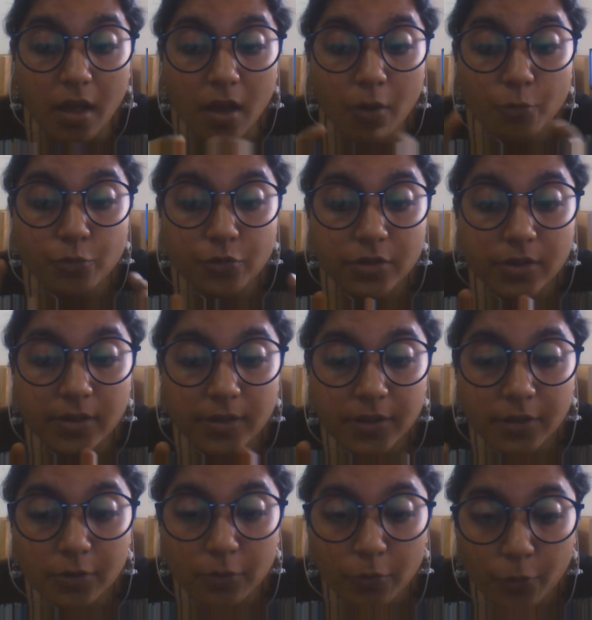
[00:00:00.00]
outer
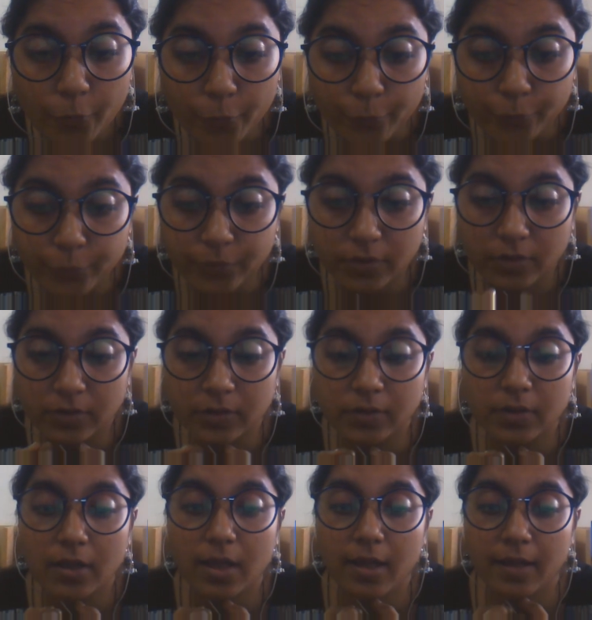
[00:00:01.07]
layer of the
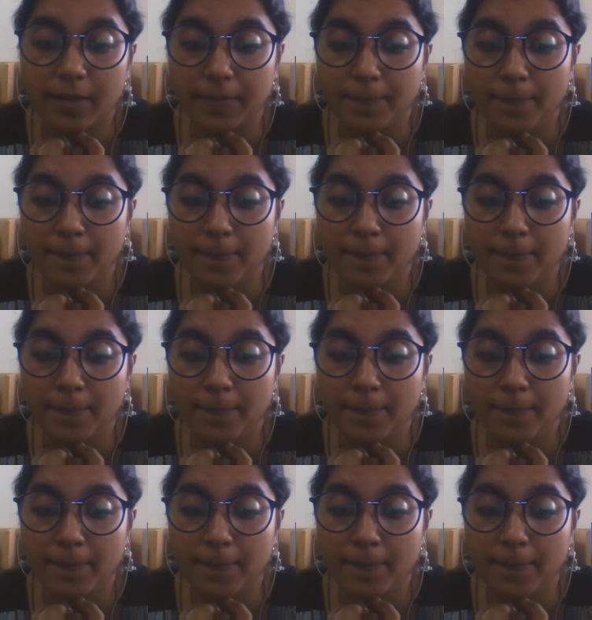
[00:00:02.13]
eye.